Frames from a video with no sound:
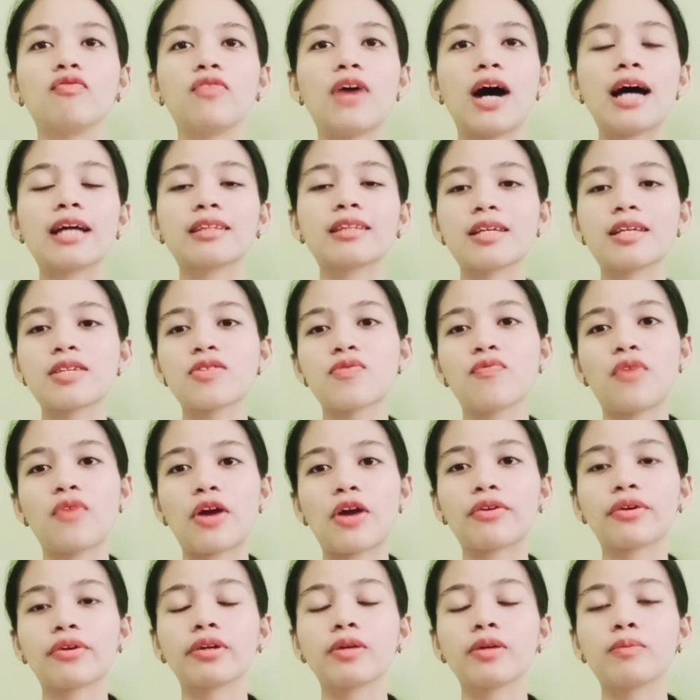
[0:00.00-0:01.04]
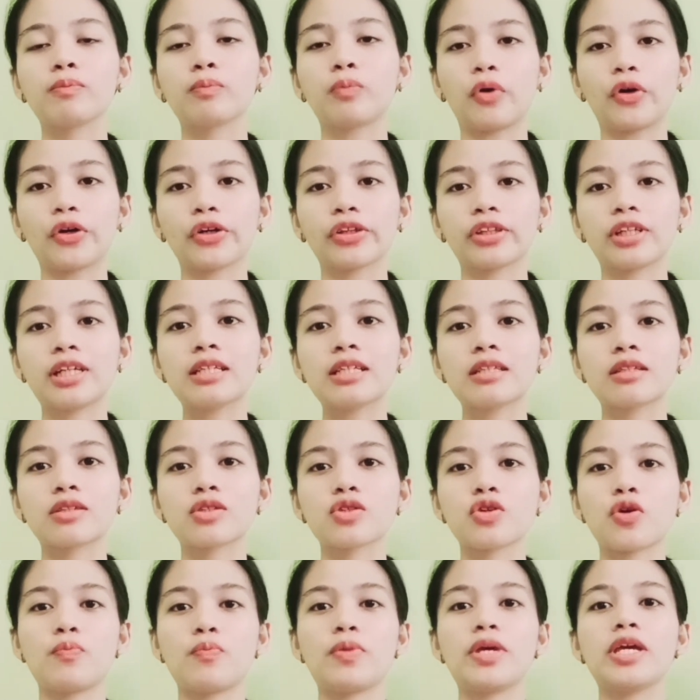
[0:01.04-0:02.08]
VAT is very
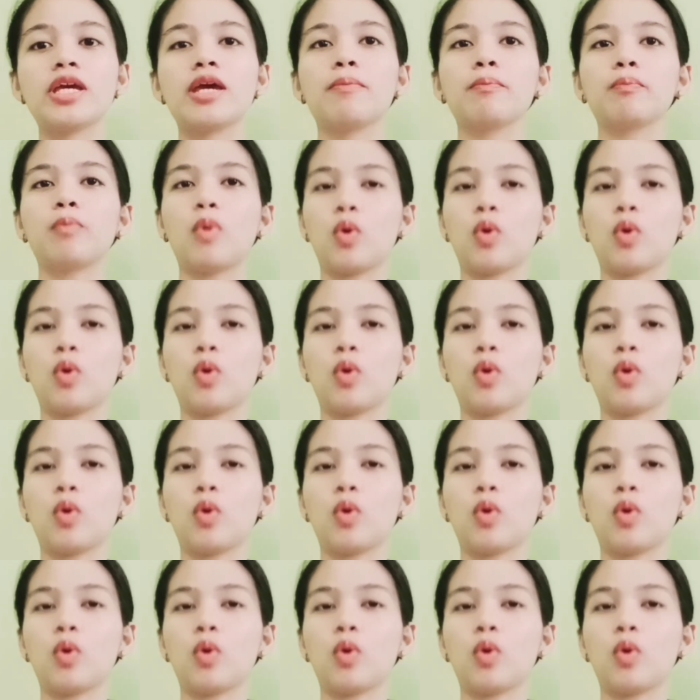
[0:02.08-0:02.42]
important to be